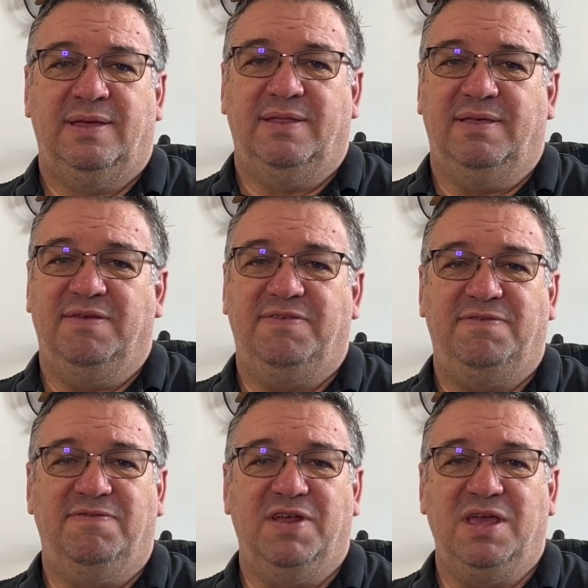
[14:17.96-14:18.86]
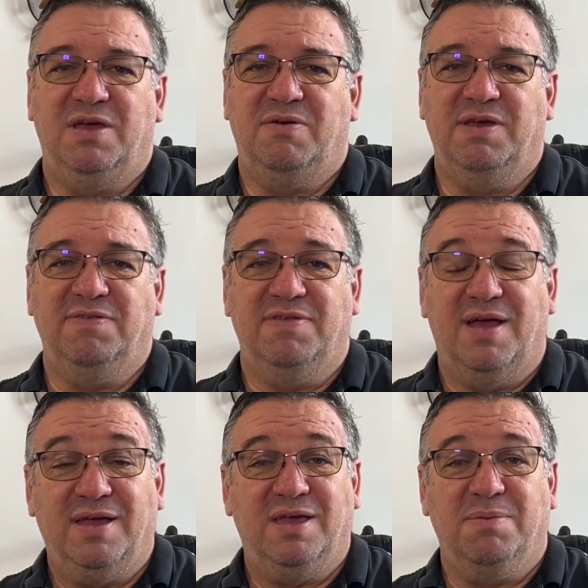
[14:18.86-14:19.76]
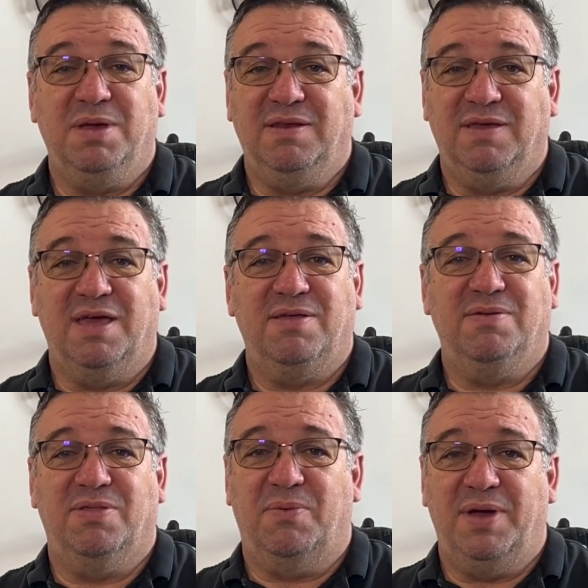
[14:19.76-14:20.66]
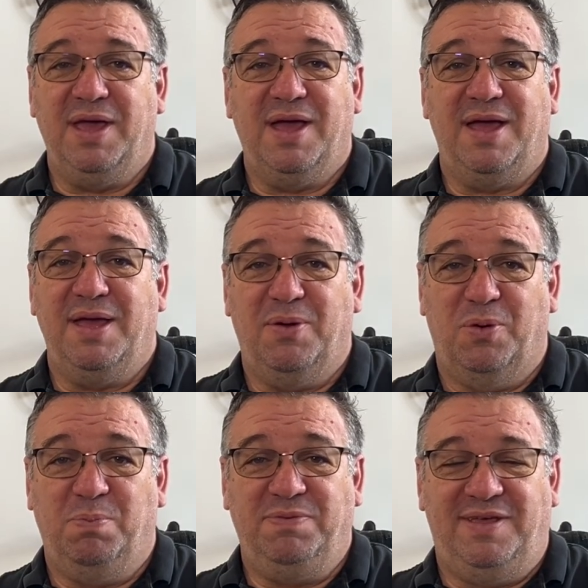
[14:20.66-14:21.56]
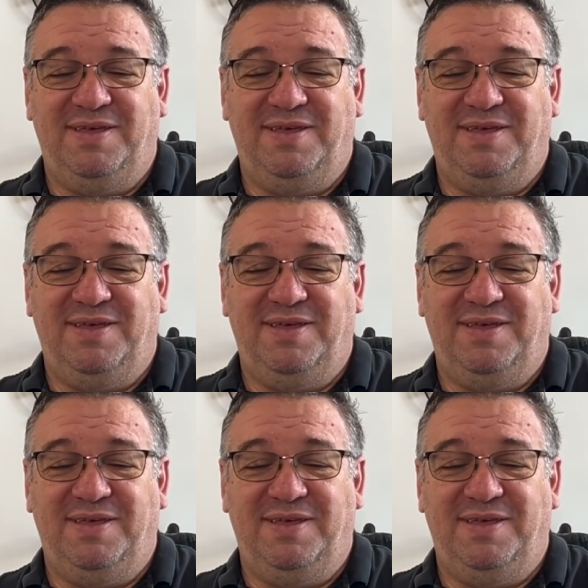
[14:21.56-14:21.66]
This video is not coming together the way I hoped.